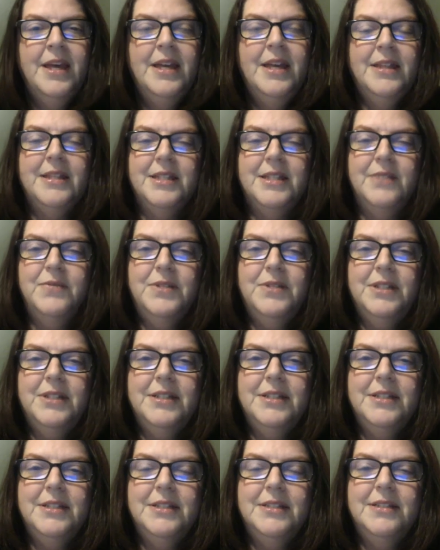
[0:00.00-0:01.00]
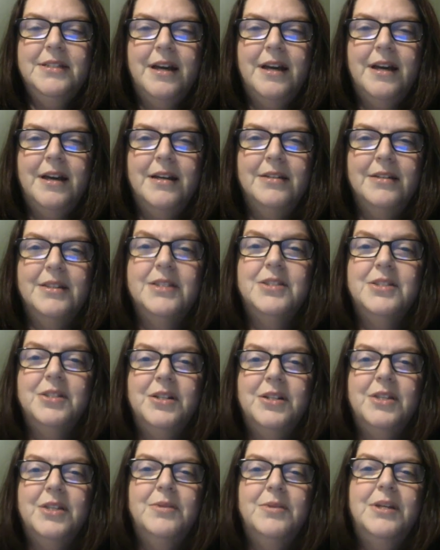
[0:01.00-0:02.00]
the differences in the
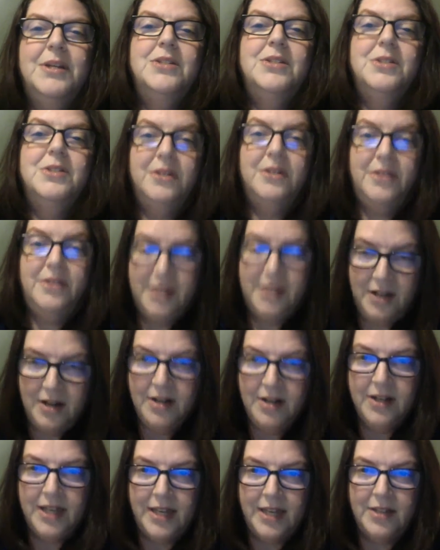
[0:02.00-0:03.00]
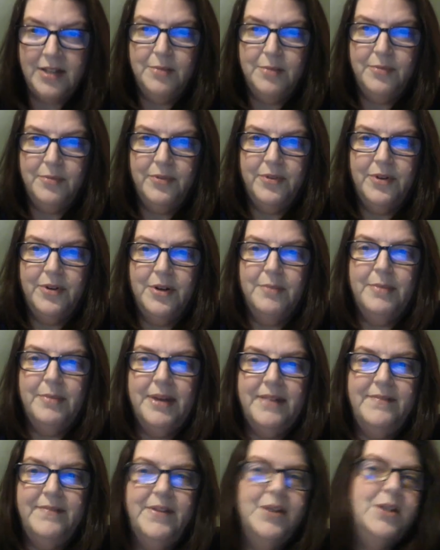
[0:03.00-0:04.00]
starting wage, they are accounted for
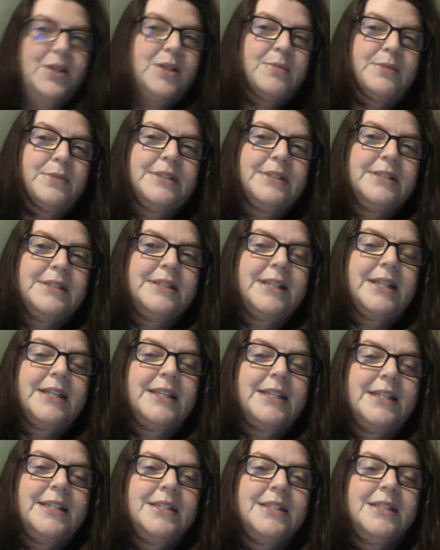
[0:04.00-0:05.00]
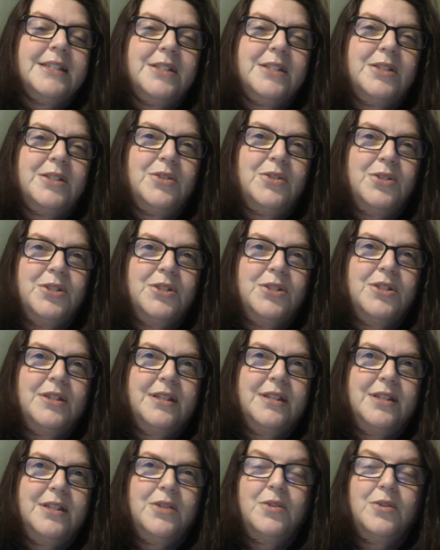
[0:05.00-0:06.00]
by variables like the institution
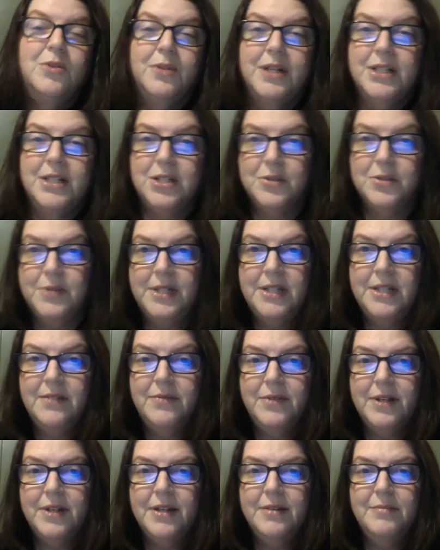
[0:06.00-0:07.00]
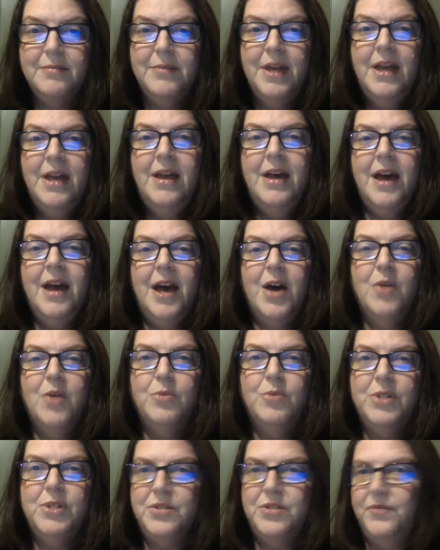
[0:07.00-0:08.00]
that you graduated from,
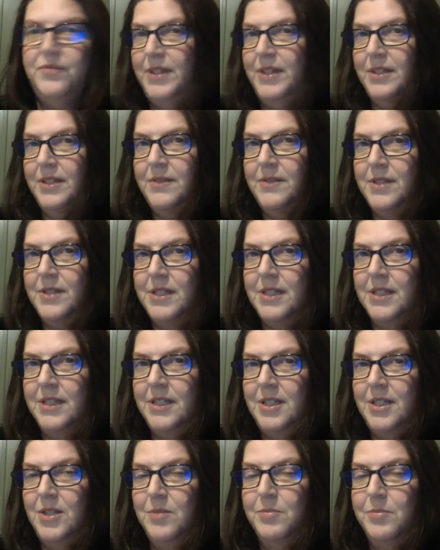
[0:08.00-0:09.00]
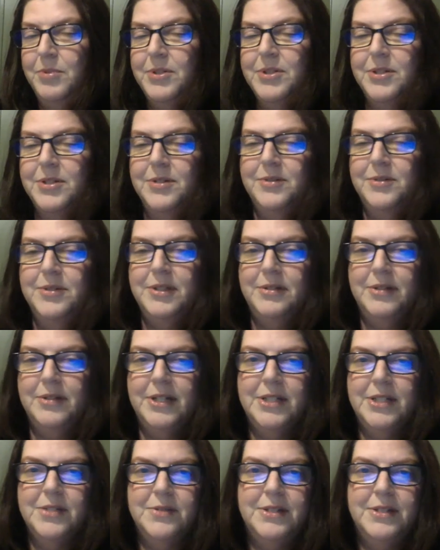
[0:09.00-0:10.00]
which field of study you pursued and
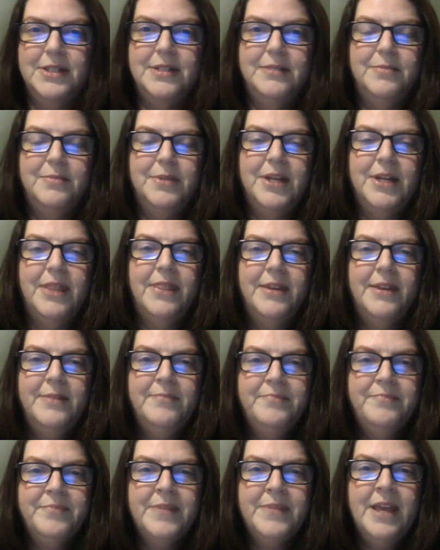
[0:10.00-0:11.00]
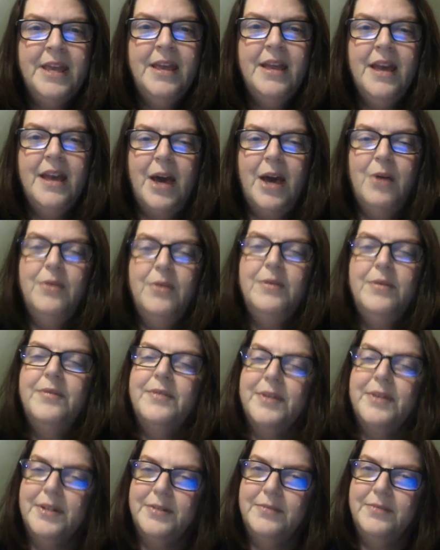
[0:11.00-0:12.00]
graduated with.
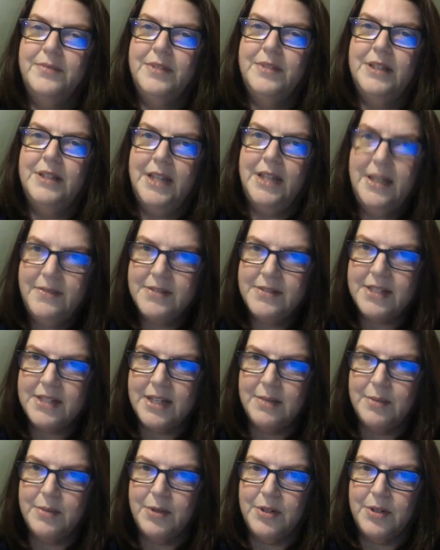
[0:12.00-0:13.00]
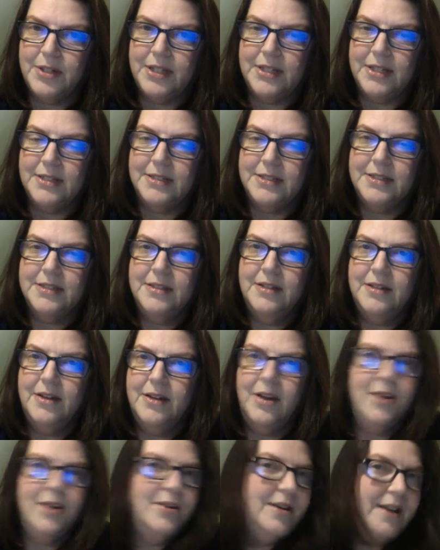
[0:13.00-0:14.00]
However, lifetime earnings
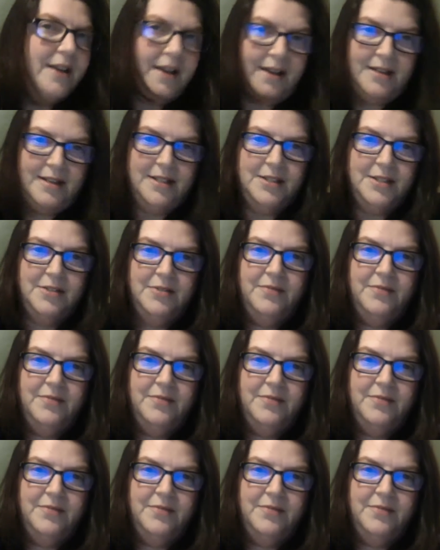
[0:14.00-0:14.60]
are not.